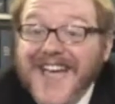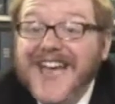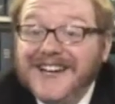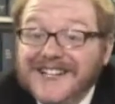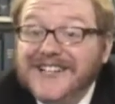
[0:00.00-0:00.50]

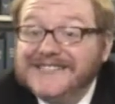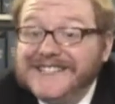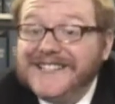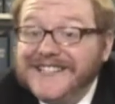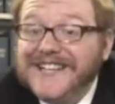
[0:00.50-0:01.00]
In
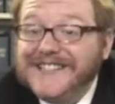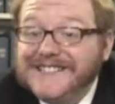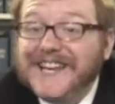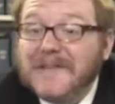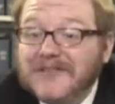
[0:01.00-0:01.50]
addition to
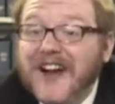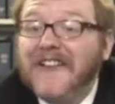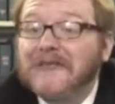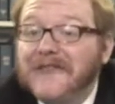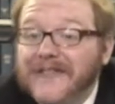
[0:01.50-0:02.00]
teaching
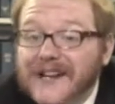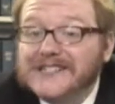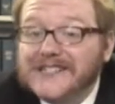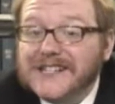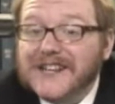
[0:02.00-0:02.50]
improv
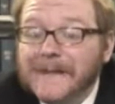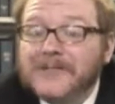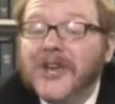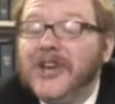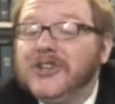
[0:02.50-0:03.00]
professionally,
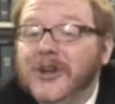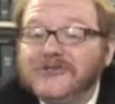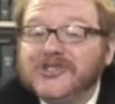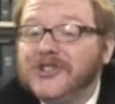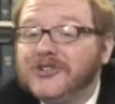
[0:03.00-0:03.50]

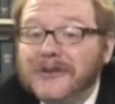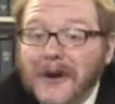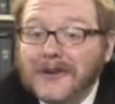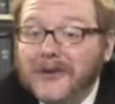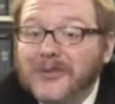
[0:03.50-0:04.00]
Yoshi
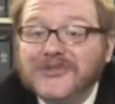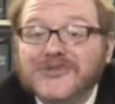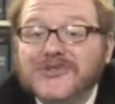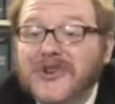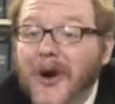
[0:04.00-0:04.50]

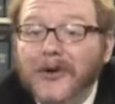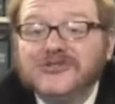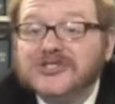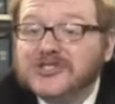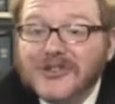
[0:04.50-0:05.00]
was no
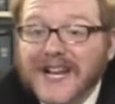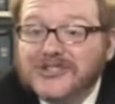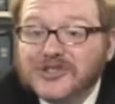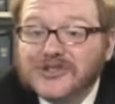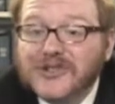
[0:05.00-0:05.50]

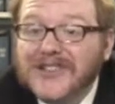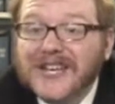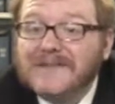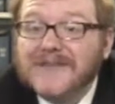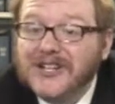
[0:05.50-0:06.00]
stranger to
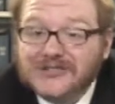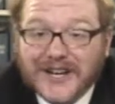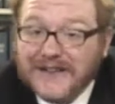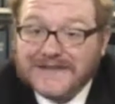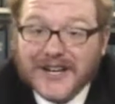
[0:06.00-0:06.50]
the
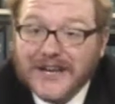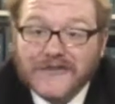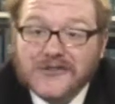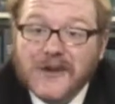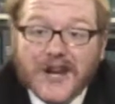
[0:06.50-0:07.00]
administrative side of
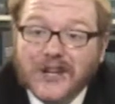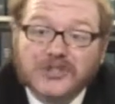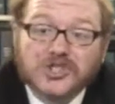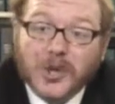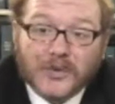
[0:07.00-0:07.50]
creating a
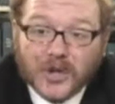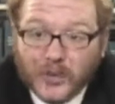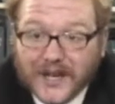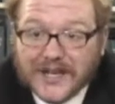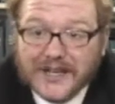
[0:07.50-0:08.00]
show in
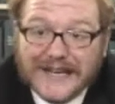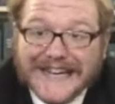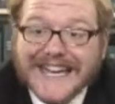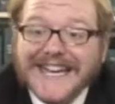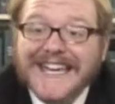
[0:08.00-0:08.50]
a
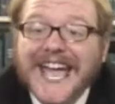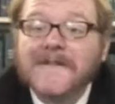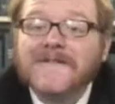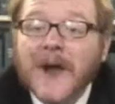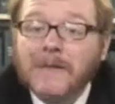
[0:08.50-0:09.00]
He's
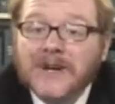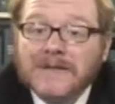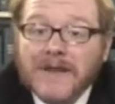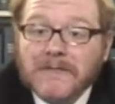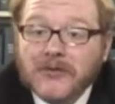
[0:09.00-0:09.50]
a
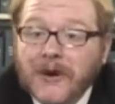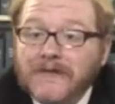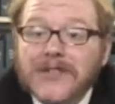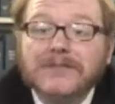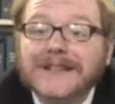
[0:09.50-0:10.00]
founding member
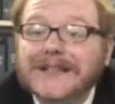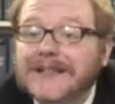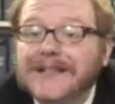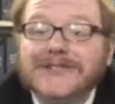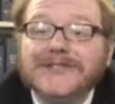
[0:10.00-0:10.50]
of the
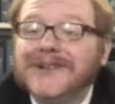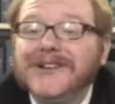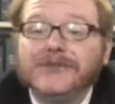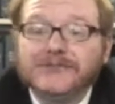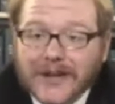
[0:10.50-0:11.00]
completely
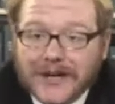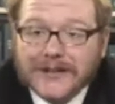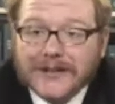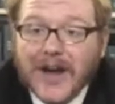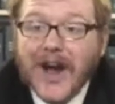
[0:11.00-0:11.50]
student-run
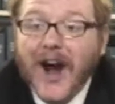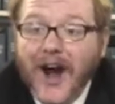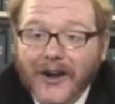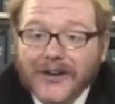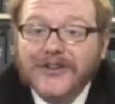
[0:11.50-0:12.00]

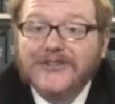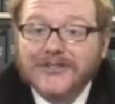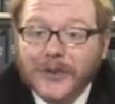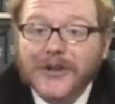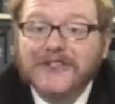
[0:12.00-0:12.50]
Harker
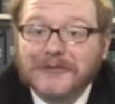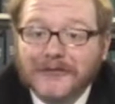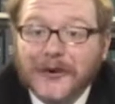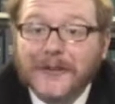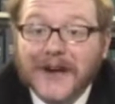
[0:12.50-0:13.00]
School of
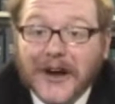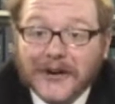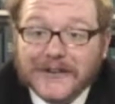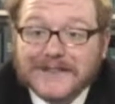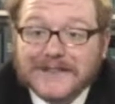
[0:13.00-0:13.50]
Performing
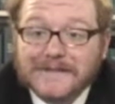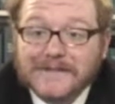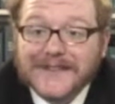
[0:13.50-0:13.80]
Arts,